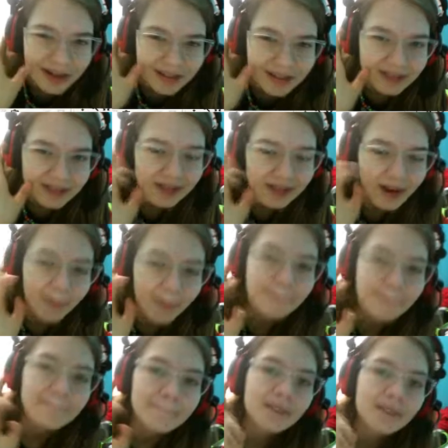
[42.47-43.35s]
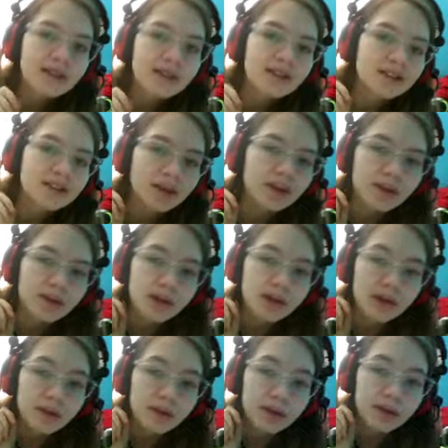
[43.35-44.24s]
Okay, so I'm gonna go
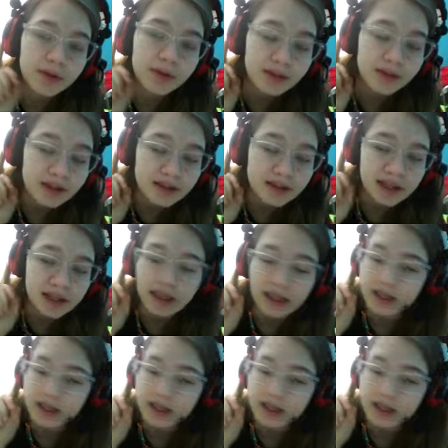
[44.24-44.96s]
through this, and